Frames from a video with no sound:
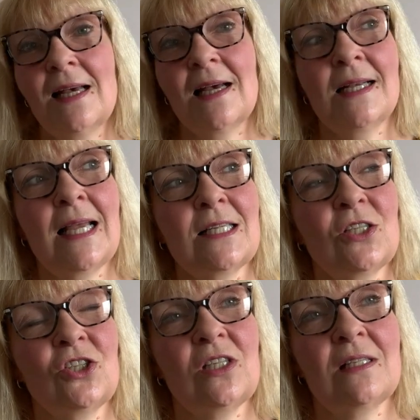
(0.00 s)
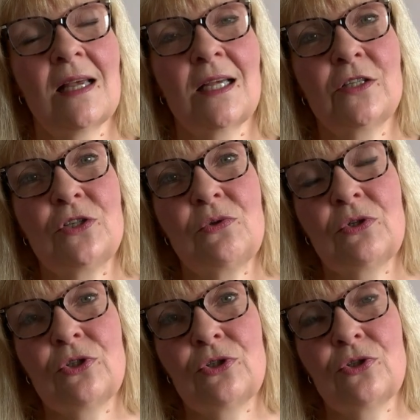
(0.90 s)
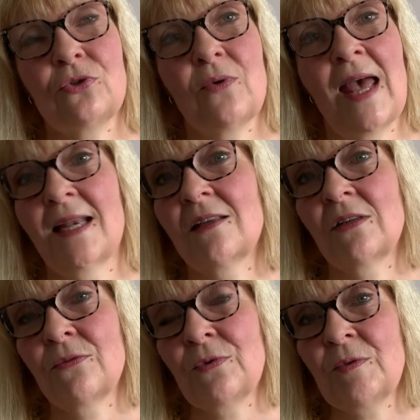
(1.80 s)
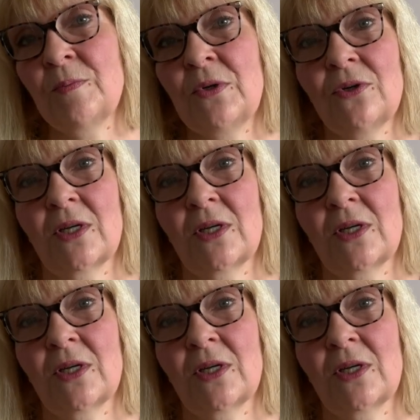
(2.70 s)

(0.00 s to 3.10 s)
unless she says you can do anything from the book.